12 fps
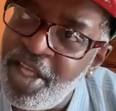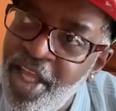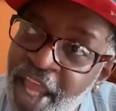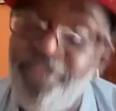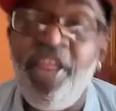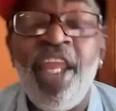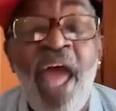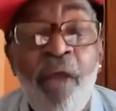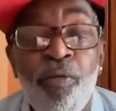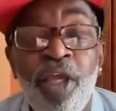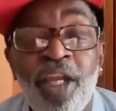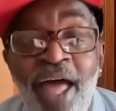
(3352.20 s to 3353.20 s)
And then I
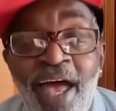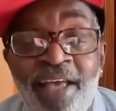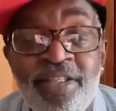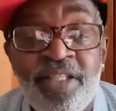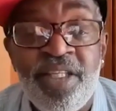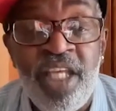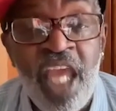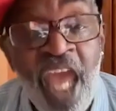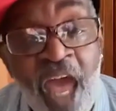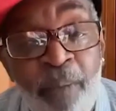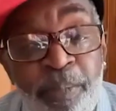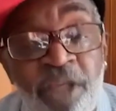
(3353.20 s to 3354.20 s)
realized,
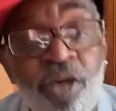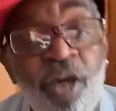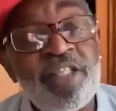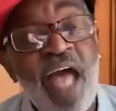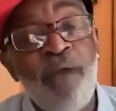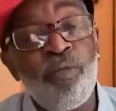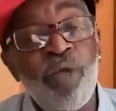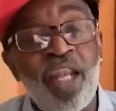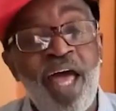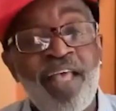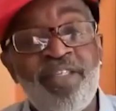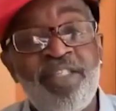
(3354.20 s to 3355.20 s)
because I
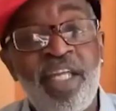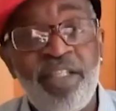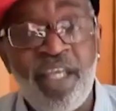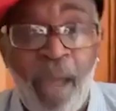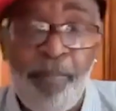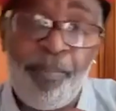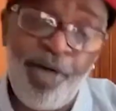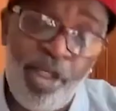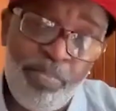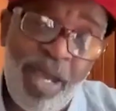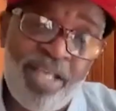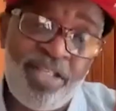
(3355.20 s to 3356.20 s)
realized then that I put
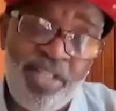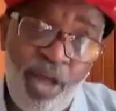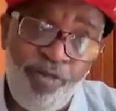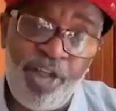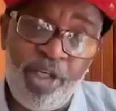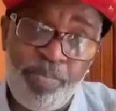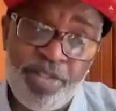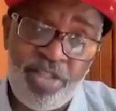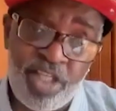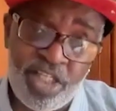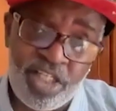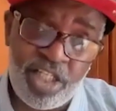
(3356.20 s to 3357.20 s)
myself in a
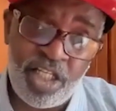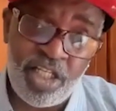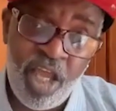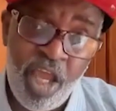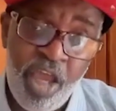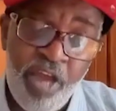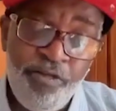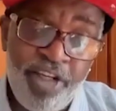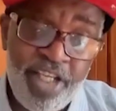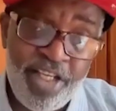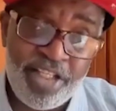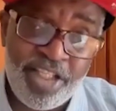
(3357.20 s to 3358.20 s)
position for
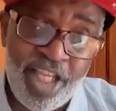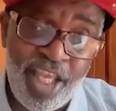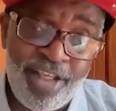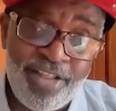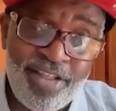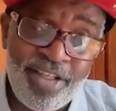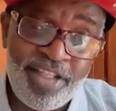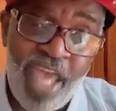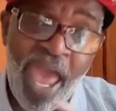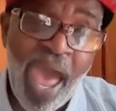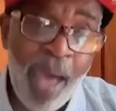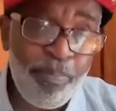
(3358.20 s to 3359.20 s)
these things to
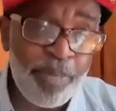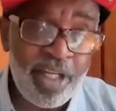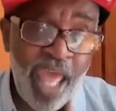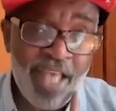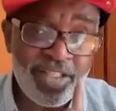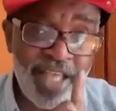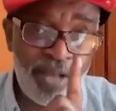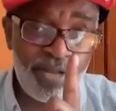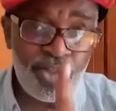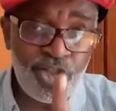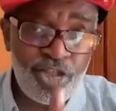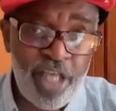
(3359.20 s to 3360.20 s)
happen as I
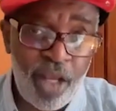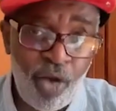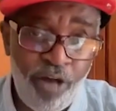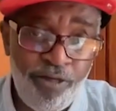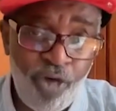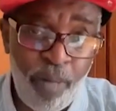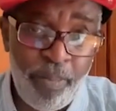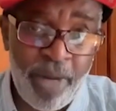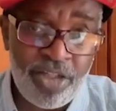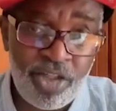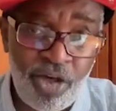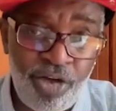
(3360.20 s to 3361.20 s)
set off on my
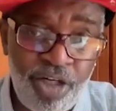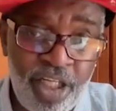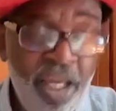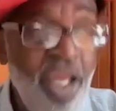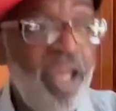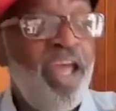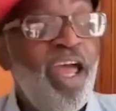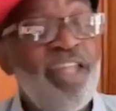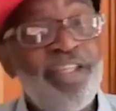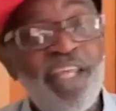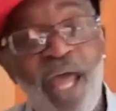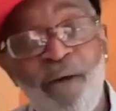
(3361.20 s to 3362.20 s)
journey.
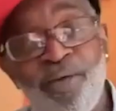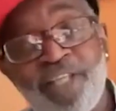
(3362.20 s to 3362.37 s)
And then I was